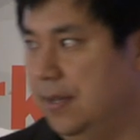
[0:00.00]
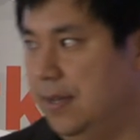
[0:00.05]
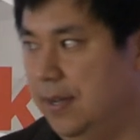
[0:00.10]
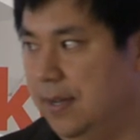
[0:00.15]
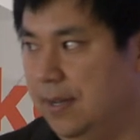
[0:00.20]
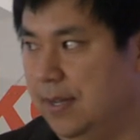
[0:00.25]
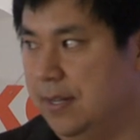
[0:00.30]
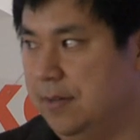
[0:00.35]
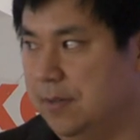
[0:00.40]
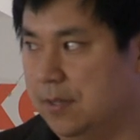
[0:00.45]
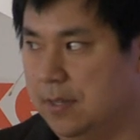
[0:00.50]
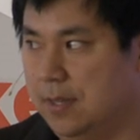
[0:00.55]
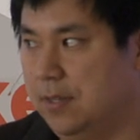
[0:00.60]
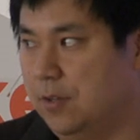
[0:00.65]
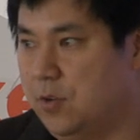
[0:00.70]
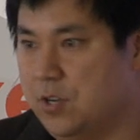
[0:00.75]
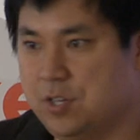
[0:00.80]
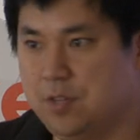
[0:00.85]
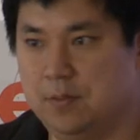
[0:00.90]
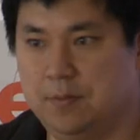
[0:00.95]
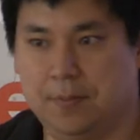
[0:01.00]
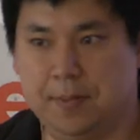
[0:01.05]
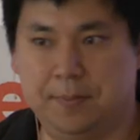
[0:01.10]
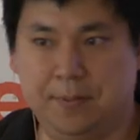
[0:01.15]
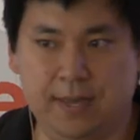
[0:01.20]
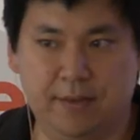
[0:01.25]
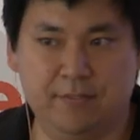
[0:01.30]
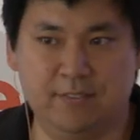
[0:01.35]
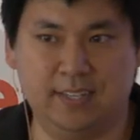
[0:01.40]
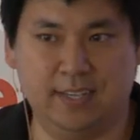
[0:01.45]
Uh, and, the, and, the, question that
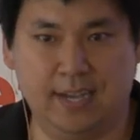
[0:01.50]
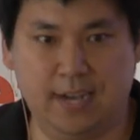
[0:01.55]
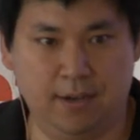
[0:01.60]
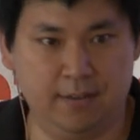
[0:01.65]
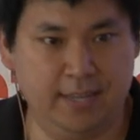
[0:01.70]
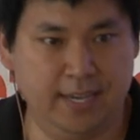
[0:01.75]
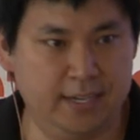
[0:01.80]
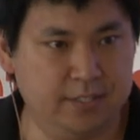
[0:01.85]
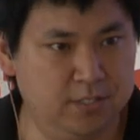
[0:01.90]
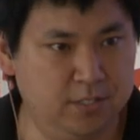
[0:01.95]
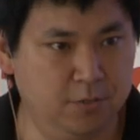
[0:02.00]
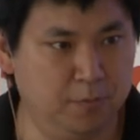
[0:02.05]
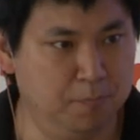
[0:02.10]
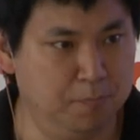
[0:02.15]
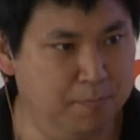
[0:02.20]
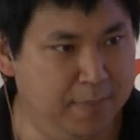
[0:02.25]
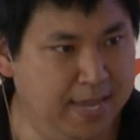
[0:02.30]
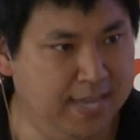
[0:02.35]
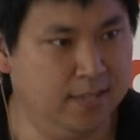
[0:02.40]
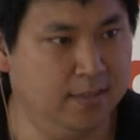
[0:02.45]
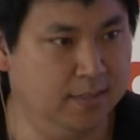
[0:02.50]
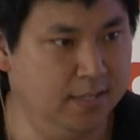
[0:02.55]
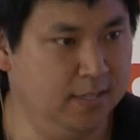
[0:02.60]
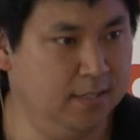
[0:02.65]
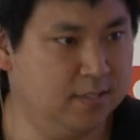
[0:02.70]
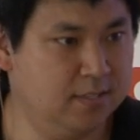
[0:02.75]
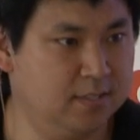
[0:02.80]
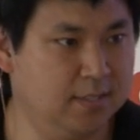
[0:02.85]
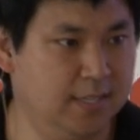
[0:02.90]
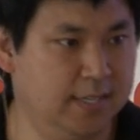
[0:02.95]
people have is like, how the heck do you make
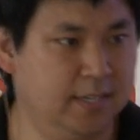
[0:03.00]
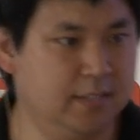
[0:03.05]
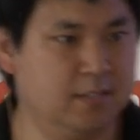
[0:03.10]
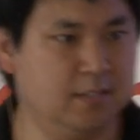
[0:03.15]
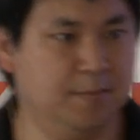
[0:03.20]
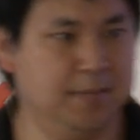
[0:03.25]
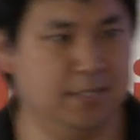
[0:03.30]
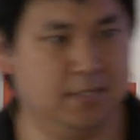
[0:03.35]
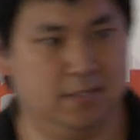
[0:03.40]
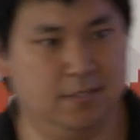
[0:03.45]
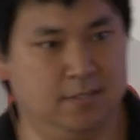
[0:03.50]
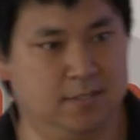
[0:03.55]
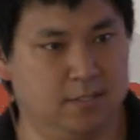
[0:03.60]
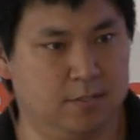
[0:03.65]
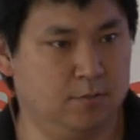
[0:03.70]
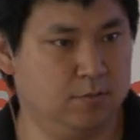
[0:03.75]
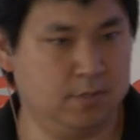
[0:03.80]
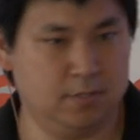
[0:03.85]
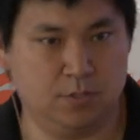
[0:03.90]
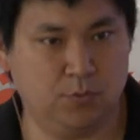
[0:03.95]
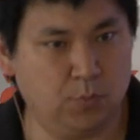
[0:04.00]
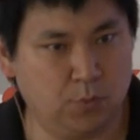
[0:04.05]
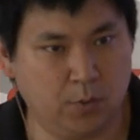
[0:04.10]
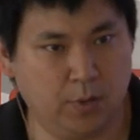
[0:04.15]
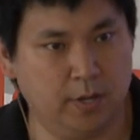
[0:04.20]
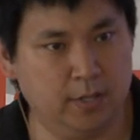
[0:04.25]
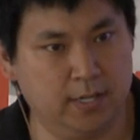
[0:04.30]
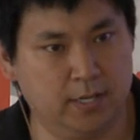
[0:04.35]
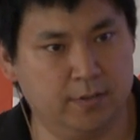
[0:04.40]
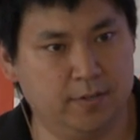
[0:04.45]
these things? Because does it, does it
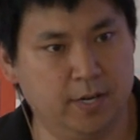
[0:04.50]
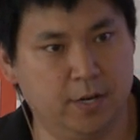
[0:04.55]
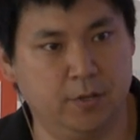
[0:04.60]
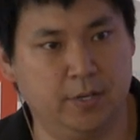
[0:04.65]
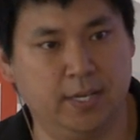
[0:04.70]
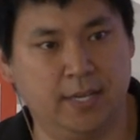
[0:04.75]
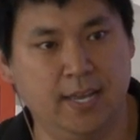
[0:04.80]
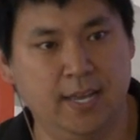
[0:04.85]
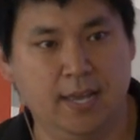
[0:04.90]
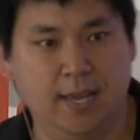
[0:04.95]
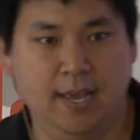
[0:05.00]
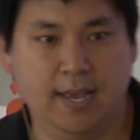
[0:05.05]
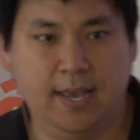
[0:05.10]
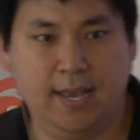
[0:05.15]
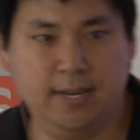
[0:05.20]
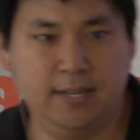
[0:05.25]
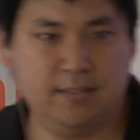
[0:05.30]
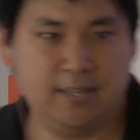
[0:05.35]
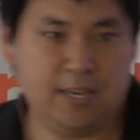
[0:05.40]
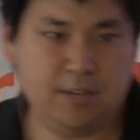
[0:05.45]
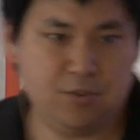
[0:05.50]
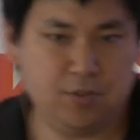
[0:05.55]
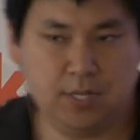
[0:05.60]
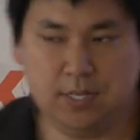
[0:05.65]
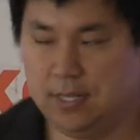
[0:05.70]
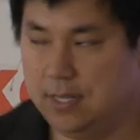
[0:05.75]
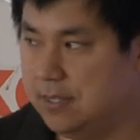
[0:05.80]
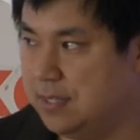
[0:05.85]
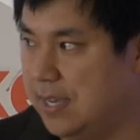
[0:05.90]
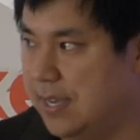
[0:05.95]
require a lot of coding? And it's
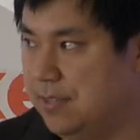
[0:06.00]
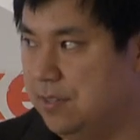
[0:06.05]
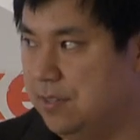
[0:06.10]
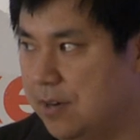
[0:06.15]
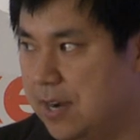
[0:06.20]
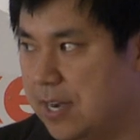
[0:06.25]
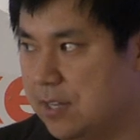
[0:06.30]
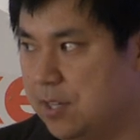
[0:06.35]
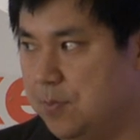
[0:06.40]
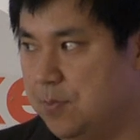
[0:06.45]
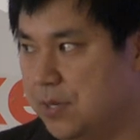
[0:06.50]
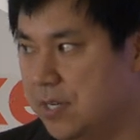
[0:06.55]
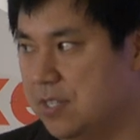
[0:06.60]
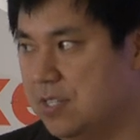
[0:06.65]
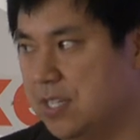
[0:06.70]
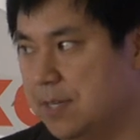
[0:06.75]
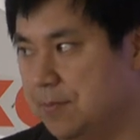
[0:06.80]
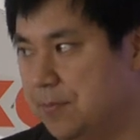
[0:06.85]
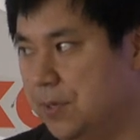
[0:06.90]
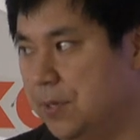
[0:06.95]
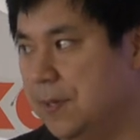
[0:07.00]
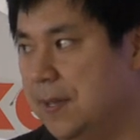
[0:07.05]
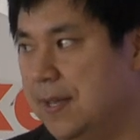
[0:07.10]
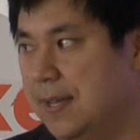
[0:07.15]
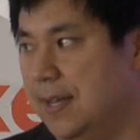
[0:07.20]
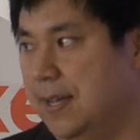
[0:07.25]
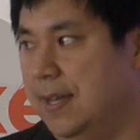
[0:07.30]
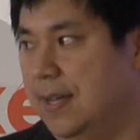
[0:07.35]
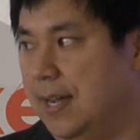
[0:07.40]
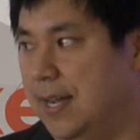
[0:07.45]
actually, it's, uh, actually pretty simple.
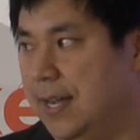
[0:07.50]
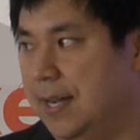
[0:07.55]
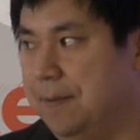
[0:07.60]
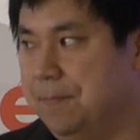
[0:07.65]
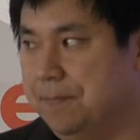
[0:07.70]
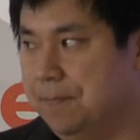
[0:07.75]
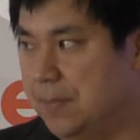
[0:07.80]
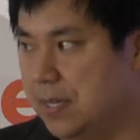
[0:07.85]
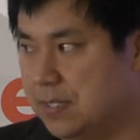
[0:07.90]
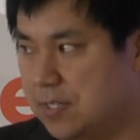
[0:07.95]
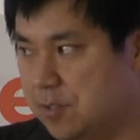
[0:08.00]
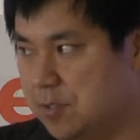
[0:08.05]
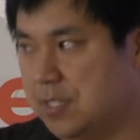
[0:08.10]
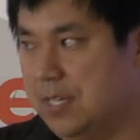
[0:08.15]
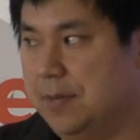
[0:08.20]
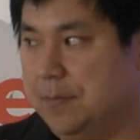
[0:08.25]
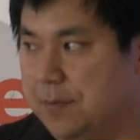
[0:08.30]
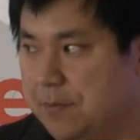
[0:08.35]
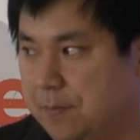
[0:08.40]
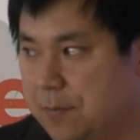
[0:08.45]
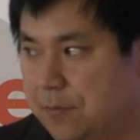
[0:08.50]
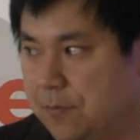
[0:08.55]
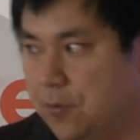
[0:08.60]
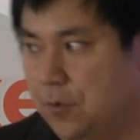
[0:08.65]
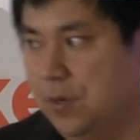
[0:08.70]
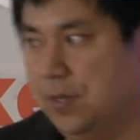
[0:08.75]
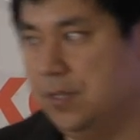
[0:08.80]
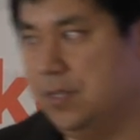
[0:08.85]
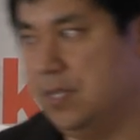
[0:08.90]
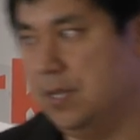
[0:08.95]
Um, as I was saying
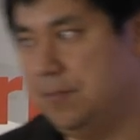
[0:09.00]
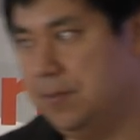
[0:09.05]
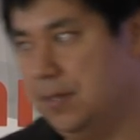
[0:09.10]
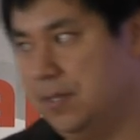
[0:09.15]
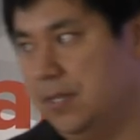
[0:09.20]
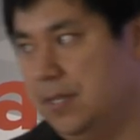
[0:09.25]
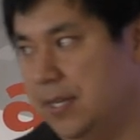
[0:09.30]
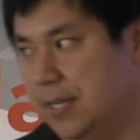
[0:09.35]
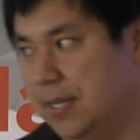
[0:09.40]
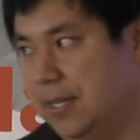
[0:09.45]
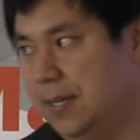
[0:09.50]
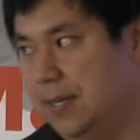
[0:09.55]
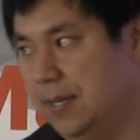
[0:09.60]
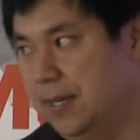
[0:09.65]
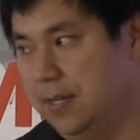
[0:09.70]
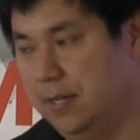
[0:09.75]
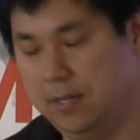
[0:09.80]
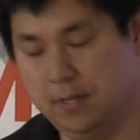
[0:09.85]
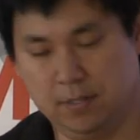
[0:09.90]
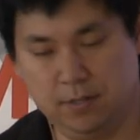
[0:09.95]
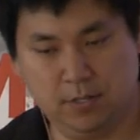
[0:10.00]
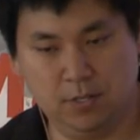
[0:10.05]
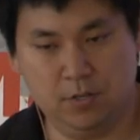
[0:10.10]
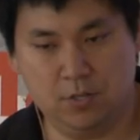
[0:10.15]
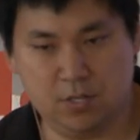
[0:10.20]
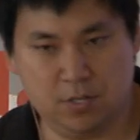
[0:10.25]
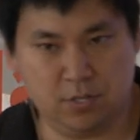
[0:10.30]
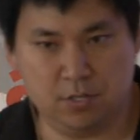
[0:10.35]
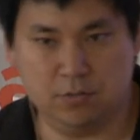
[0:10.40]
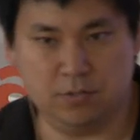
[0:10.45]
before, typically uh,
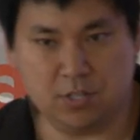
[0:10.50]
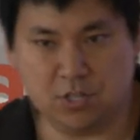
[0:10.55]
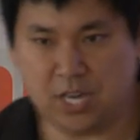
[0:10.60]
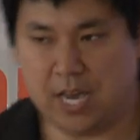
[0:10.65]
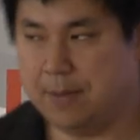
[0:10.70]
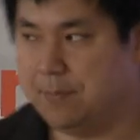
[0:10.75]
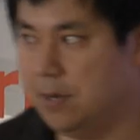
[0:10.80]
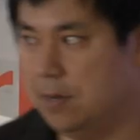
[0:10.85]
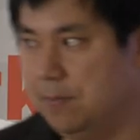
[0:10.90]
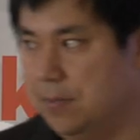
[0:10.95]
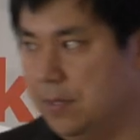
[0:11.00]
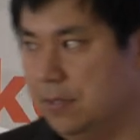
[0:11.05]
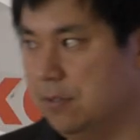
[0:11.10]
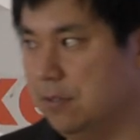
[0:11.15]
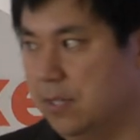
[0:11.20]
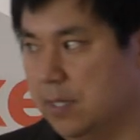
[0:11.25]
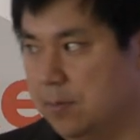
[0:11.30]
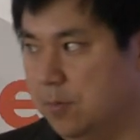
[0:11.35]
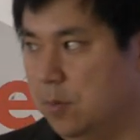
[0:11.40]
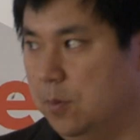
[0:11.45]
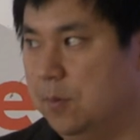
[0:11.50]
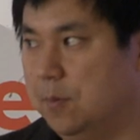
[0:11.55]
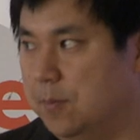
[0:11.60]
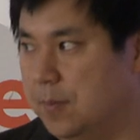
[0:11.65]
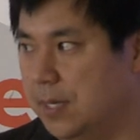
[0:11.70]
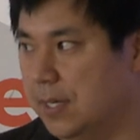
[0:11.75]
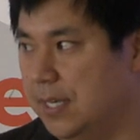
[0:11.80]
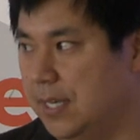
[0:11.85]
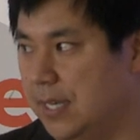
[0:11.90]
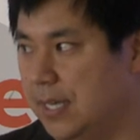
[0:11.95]
you just use a chatbot builder like Mobile
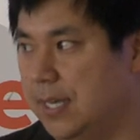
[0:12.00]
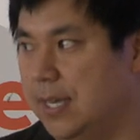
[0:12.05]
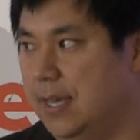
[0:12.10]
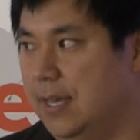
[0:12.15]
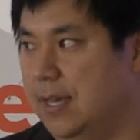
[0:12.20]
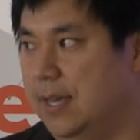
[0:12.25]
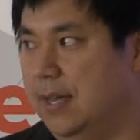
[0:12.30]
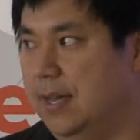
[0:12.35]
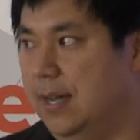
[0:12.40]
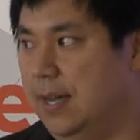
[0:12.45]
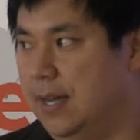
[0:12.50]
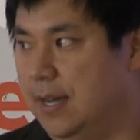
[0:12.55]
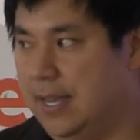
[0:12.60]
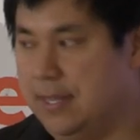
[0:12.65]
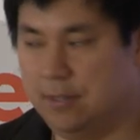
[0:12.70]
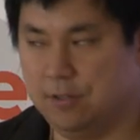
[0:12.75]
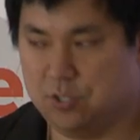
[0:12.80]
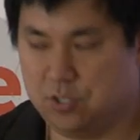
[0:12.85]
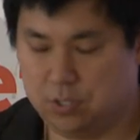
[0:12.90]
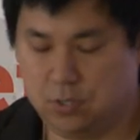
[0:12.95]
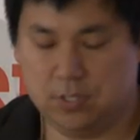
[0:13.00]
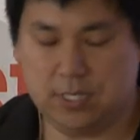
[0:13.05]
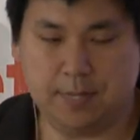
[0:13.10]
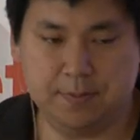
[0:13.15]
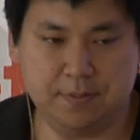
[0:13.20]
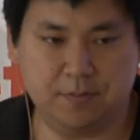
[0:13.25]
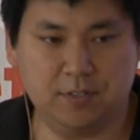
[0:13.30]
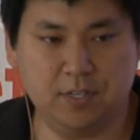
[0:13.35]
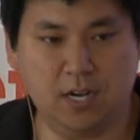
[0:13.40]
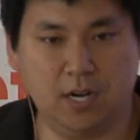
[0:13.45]
Monkey. Uh, and there's two
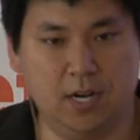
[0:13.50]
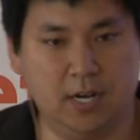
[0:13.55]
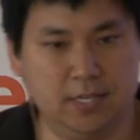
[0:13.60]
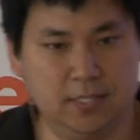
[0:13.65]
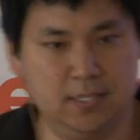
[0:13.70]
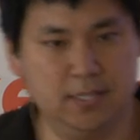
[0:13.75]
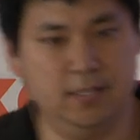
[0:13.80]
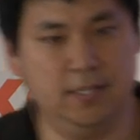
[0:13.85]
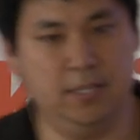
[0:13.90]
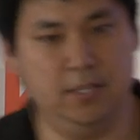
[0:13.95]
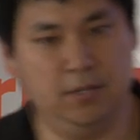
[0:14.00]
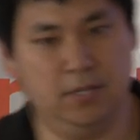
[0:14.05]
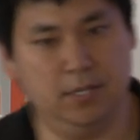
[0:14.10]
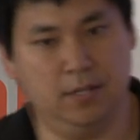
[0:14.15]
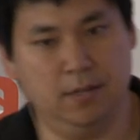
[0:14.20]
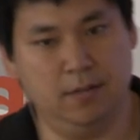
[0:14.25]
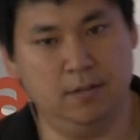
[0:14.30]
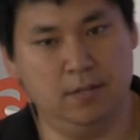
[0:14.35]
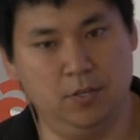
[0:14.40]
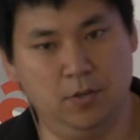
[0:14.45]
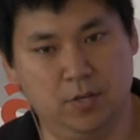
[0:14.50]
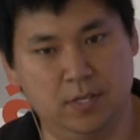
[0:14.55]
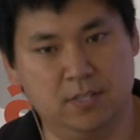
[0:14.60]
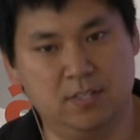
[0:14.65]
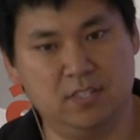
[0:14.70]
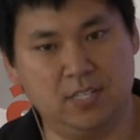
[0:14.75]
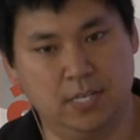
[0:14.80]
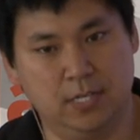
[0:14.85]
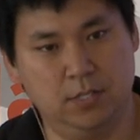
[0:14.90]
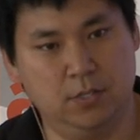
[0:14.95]
types of content that you can, you can
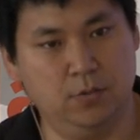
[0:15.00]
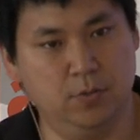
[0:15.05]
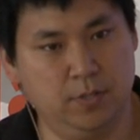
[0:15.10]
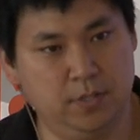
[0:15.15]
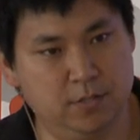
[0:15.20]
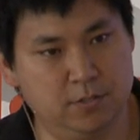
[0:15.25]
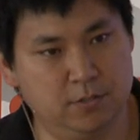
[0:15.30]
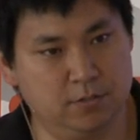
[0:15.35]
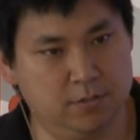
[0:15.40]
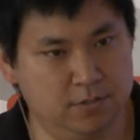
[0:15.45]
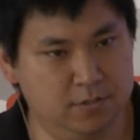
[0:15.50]
send to a user.